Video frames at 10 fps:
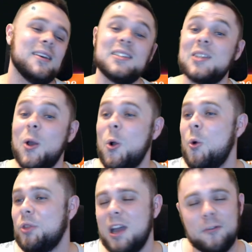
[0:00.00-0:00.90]

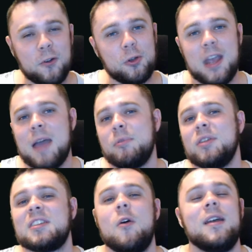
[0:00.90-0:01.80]
So without further yapping,
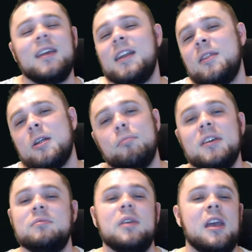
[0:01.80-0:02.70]
let's go ahead and get in there and
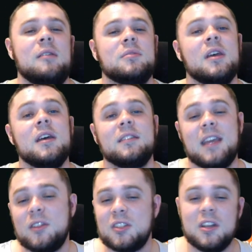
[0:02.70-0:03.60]
play some games.
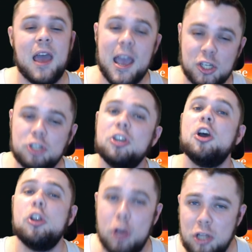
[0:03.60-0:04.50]
Take this into
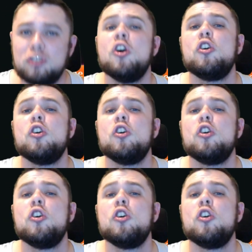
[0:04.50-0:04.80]
action. Let's